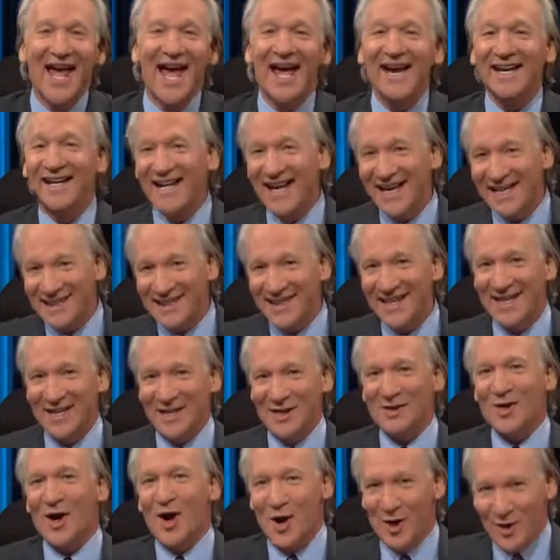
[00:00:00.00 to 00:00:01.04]
And get
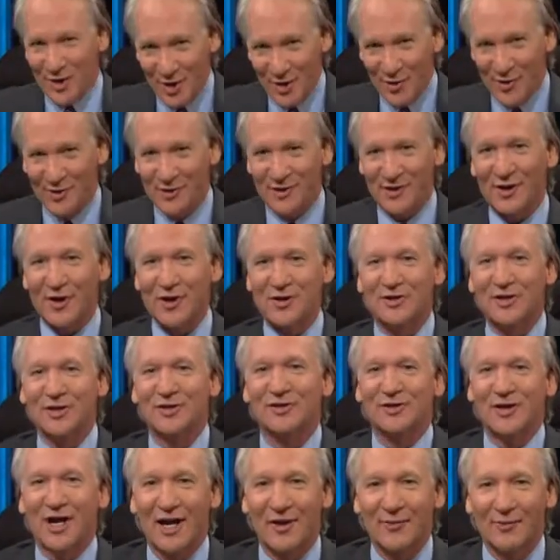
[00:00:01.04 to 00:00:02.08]
this, our new Surgeon
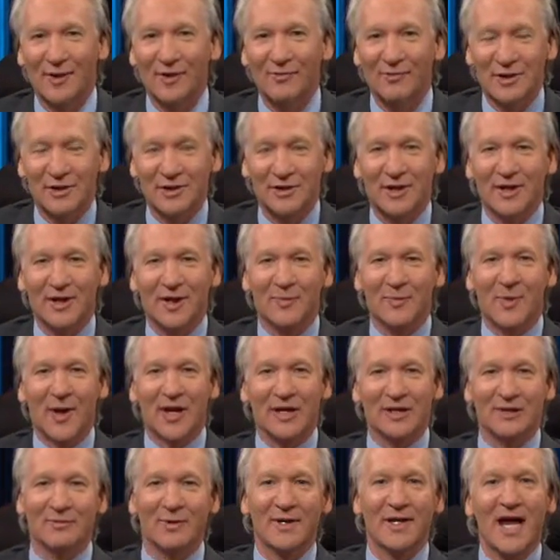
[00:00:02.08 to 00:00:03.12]
General, Regina
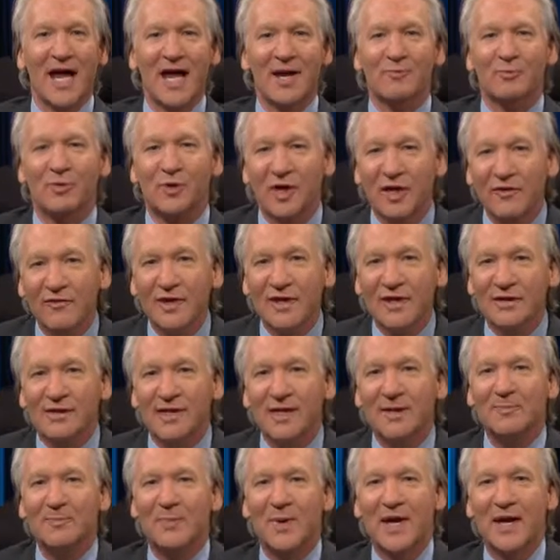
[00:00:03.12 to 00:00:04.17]
Benjamin, had
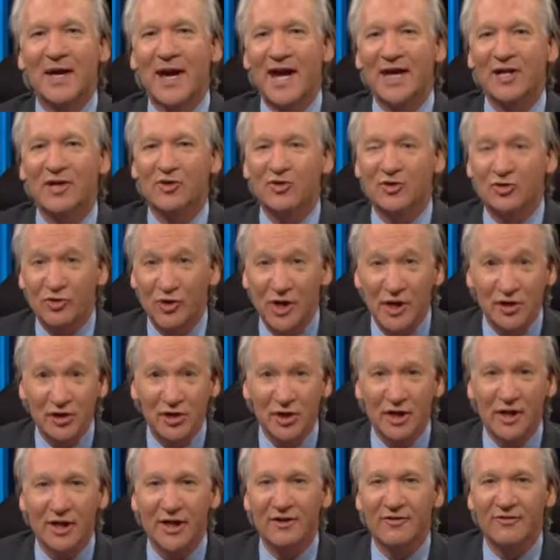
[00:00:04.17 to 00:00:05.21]
previously been a
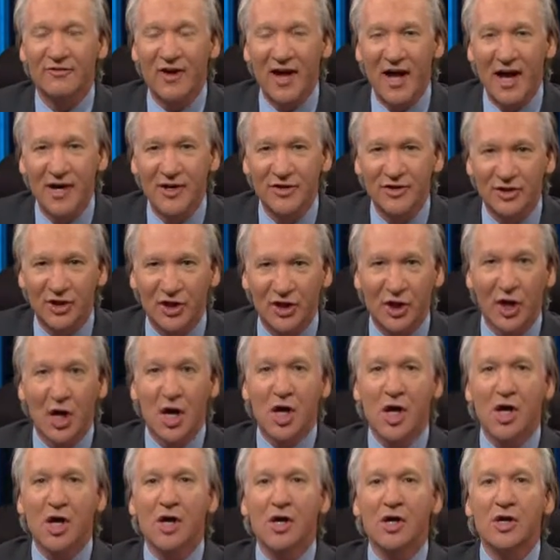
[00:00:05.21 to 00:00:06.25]
nutritional advisor
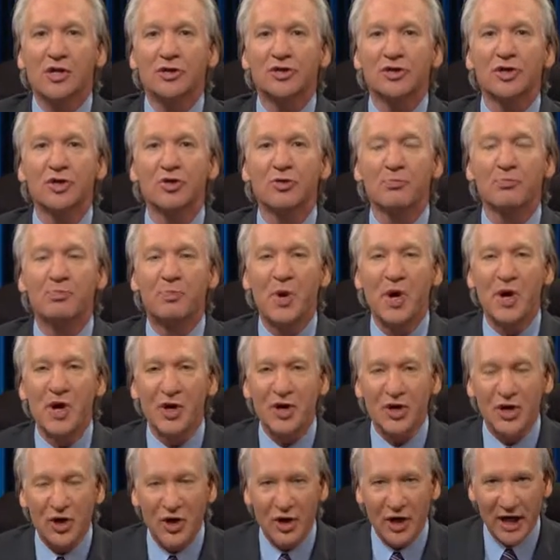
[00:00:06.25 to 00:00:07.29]
to
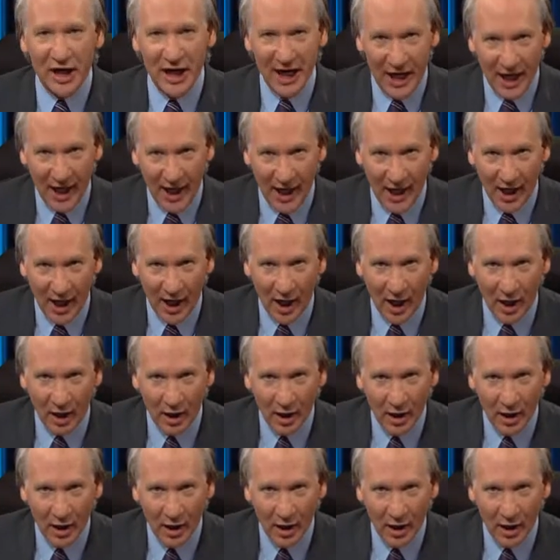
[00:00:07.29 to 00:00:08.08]
Burger King,